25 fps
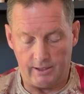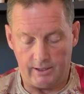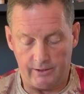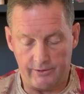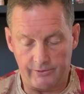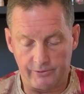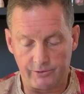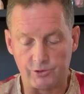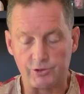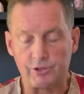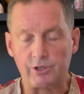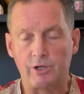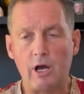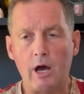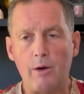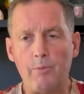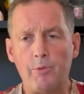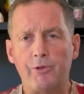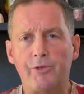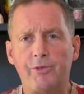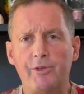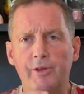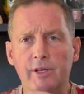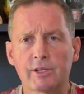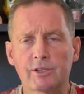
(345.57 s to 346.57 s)
There's a couple
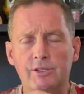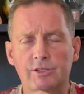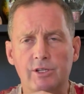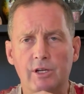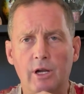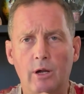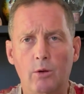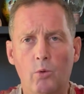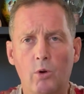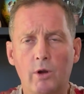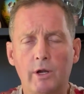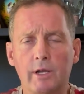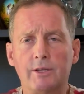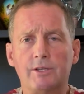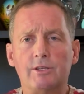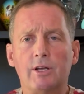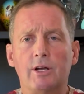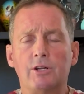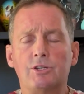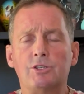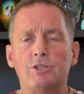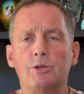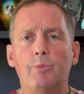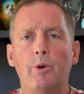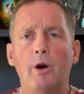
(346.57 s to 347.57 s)
things that I want to
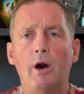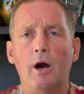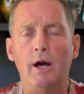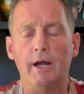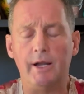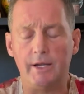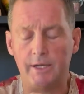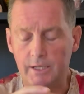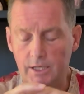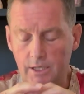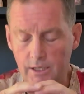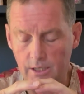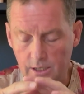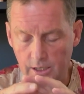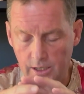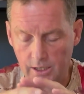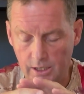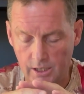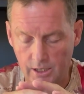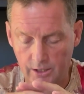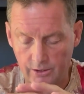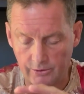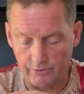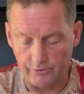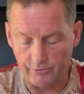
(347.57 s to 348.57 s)
touch upon.
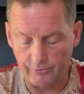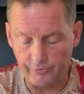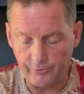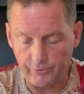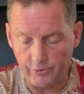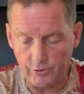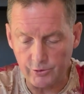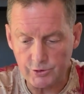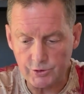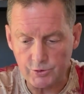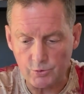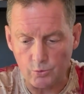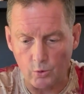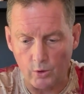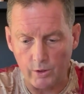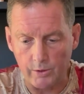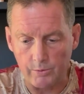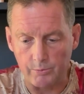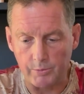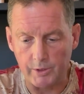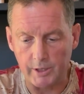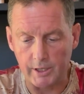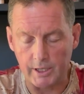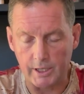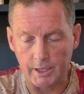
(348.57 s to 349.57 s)
The first one
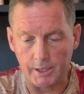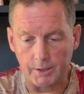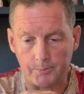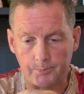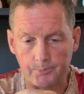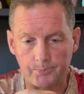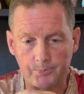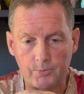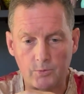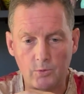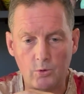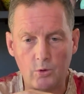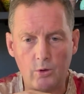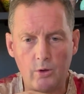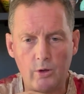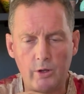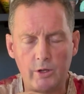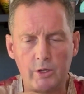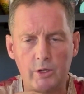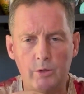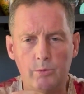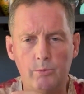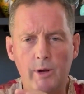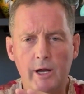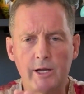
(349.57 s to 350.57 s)
being,
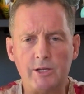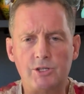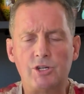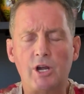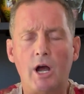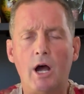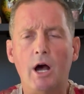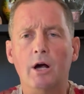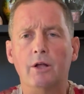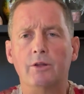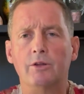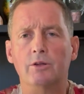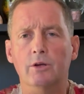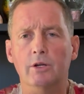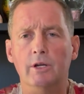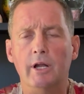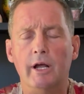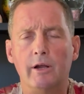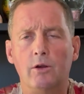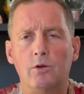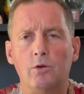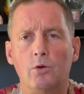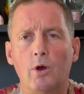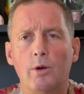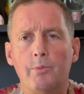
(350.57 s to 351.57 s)
in my childhood, I
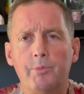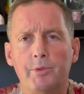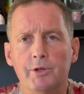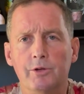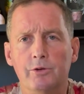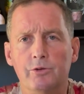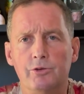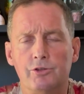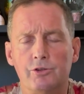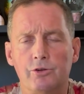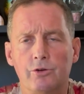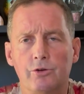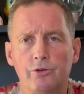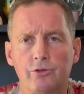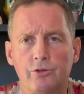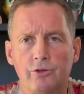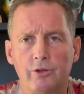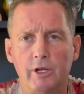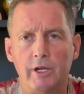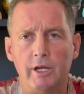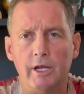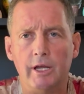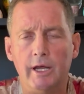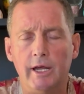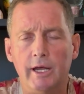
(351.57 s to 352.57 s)
grew up in New
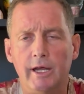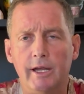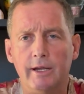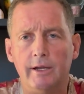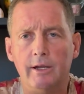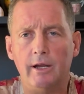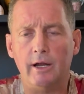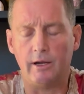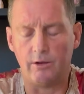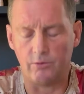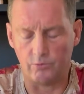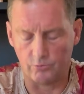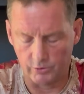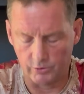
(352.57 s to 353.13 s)
Jersey, and I